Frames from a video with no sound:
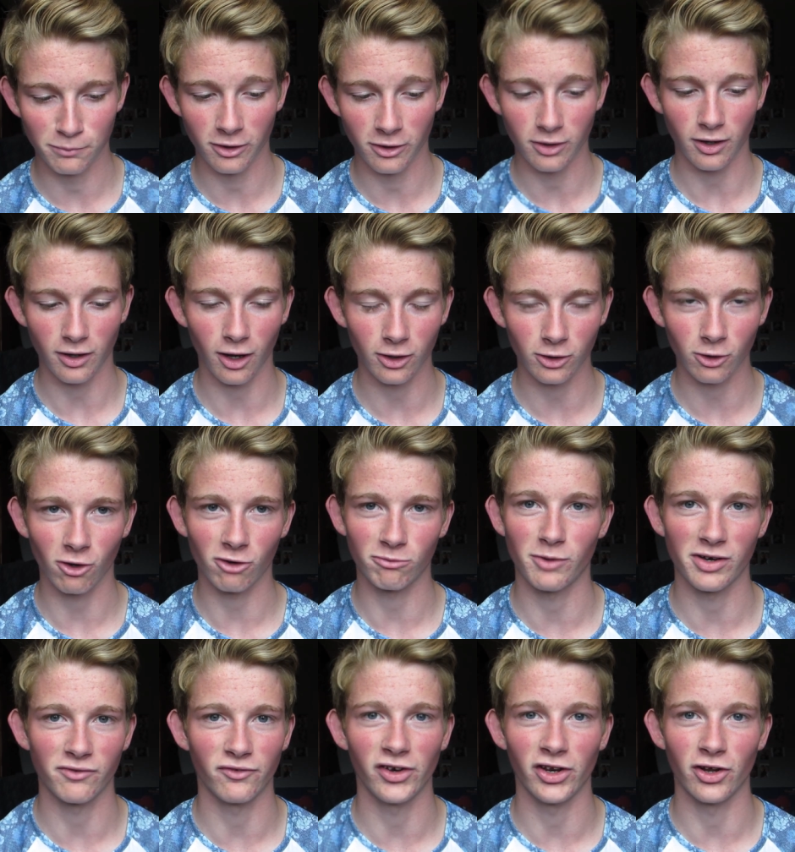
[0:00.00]
put a lot of
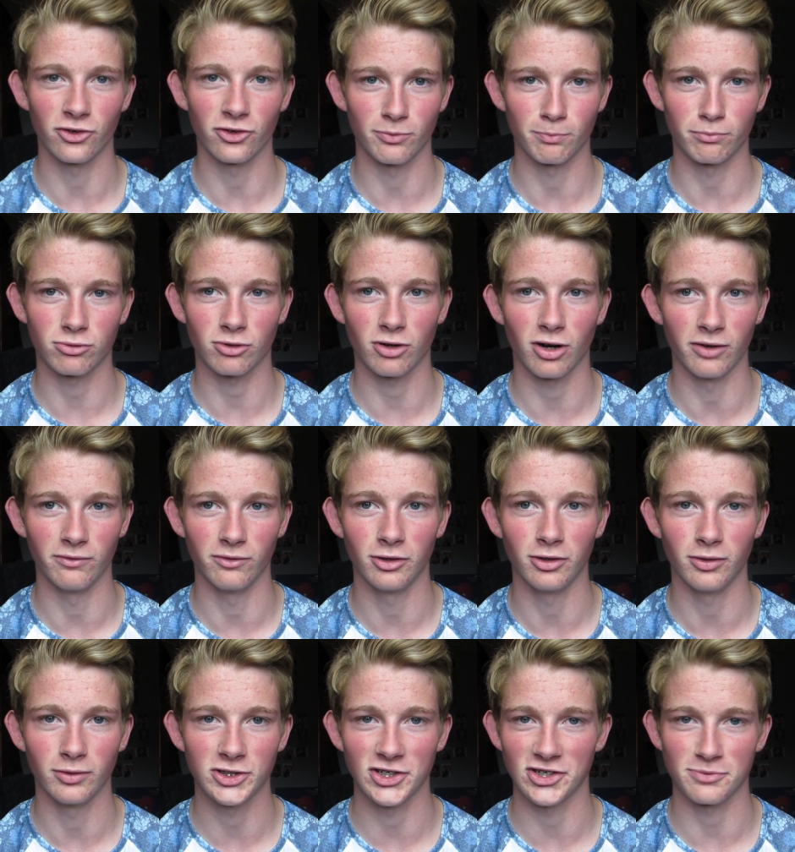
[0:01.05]
my videos on
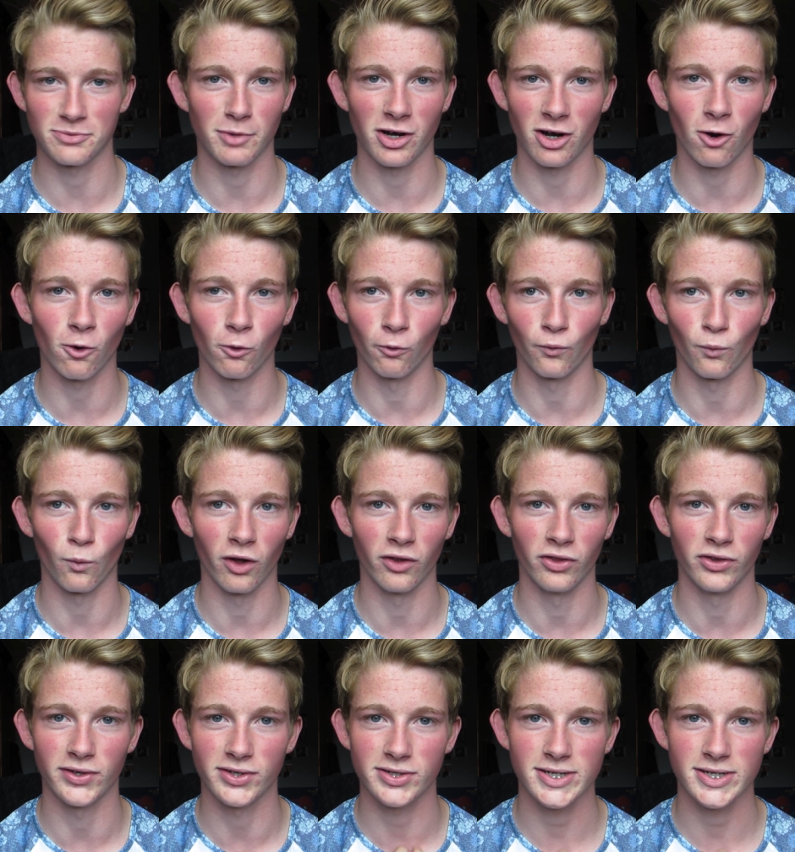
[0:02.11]
private, just my old
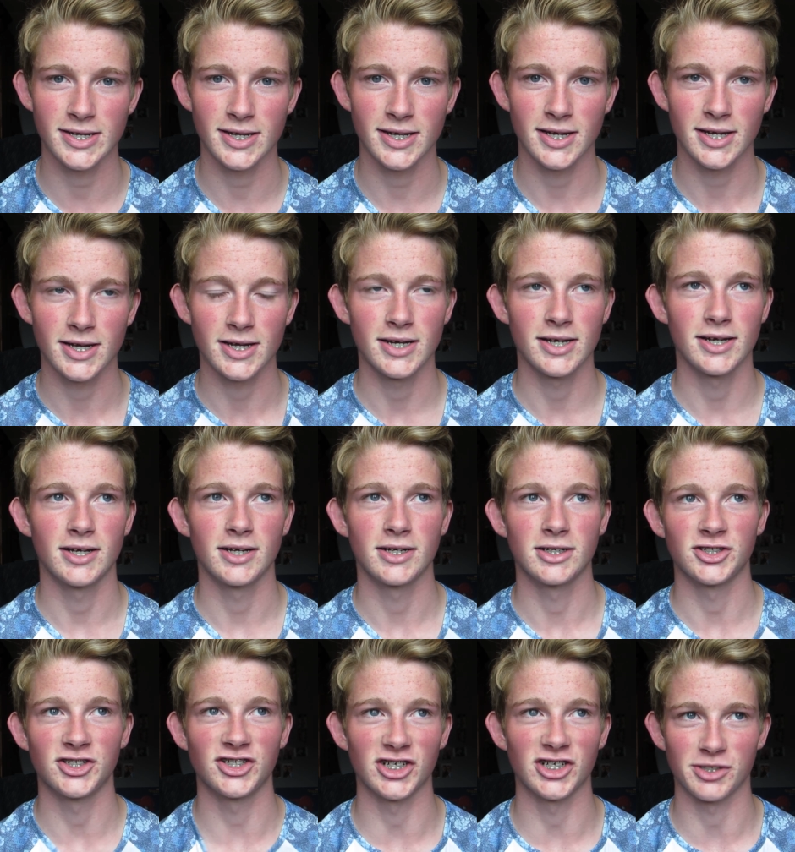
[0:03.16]
ones,
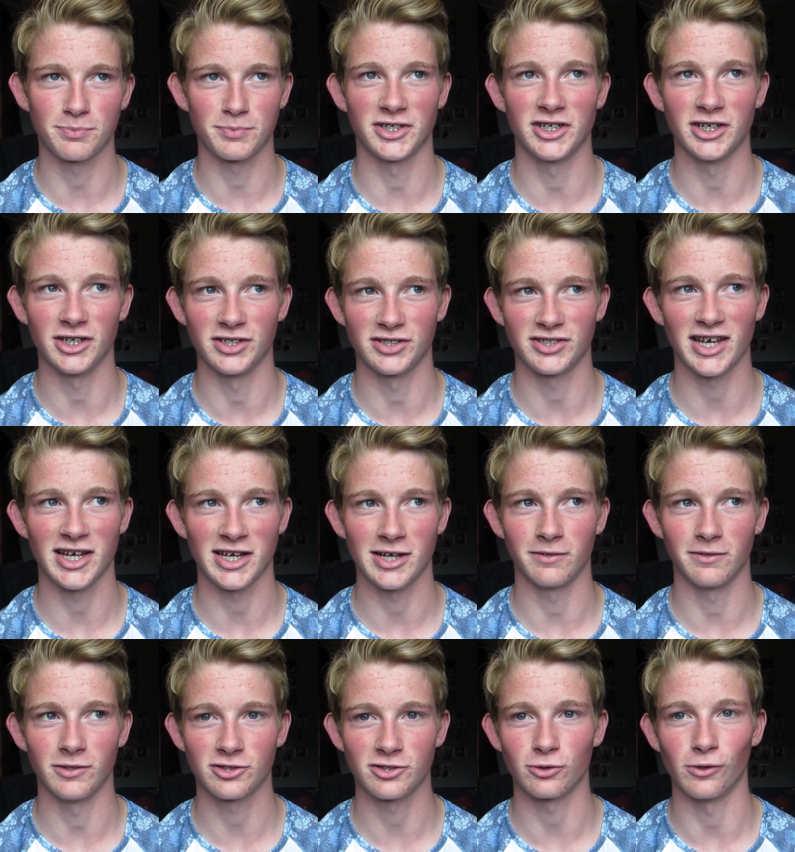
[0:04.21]
just because
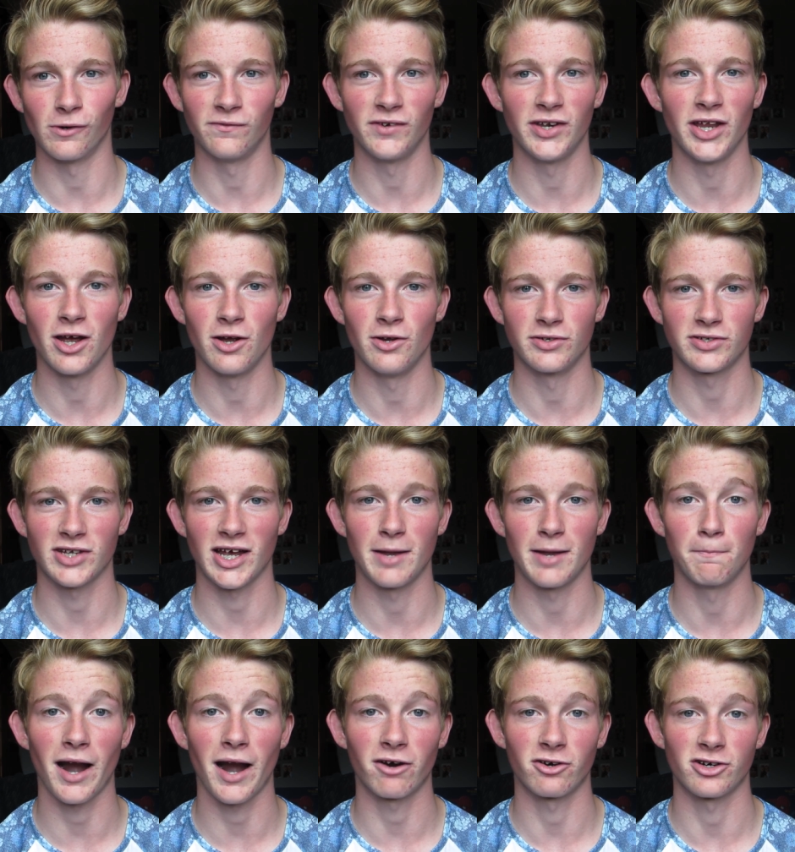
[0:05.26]
they're the sort of videos that
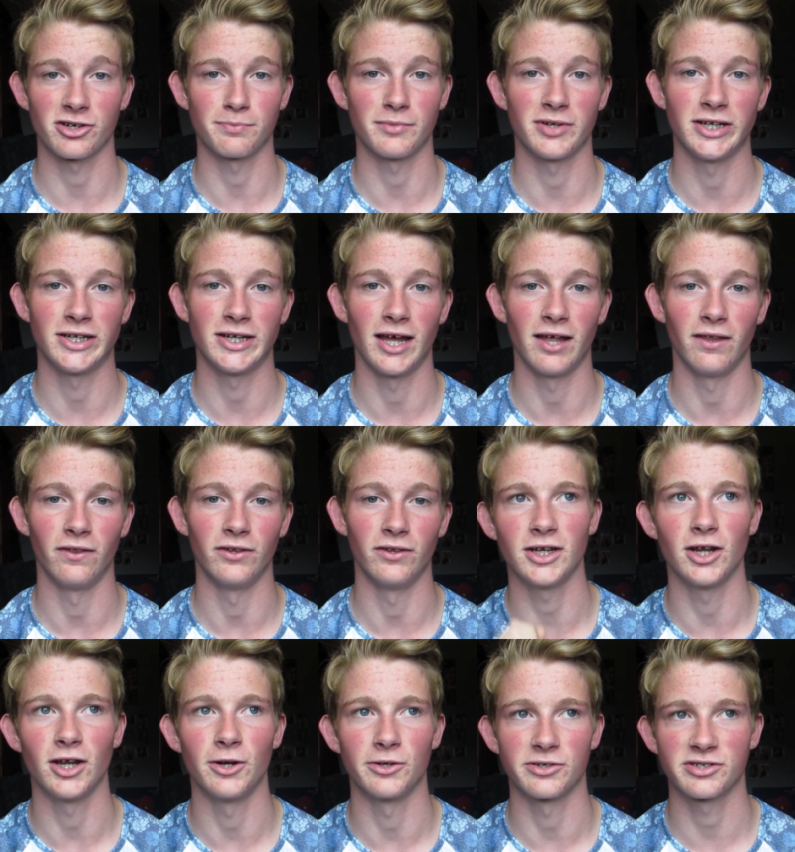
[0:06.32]
embarrass me and,
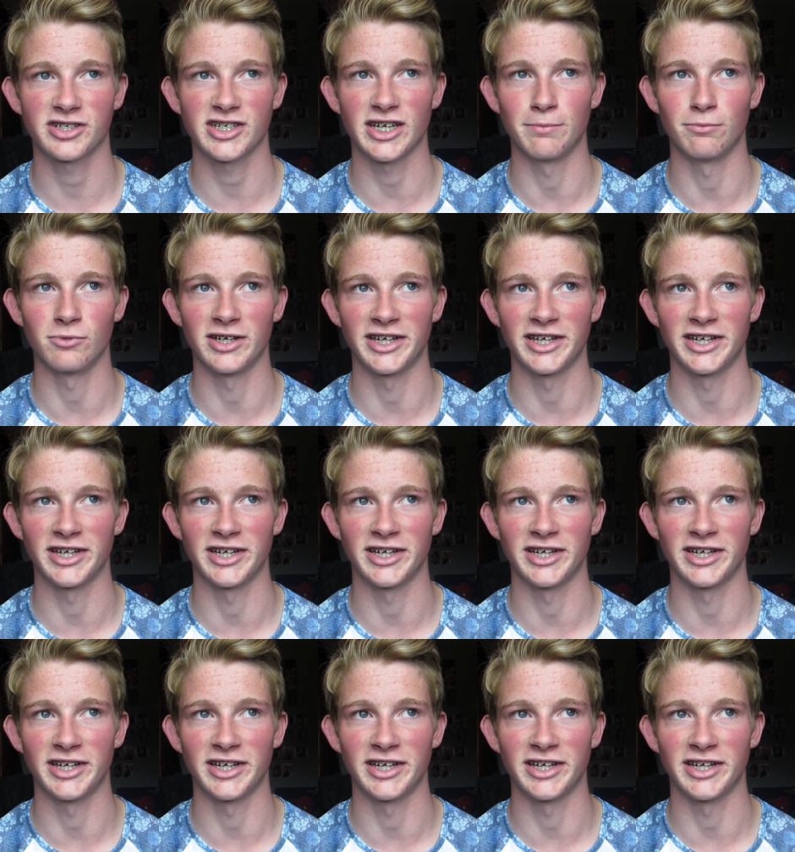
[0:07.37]
you know, seem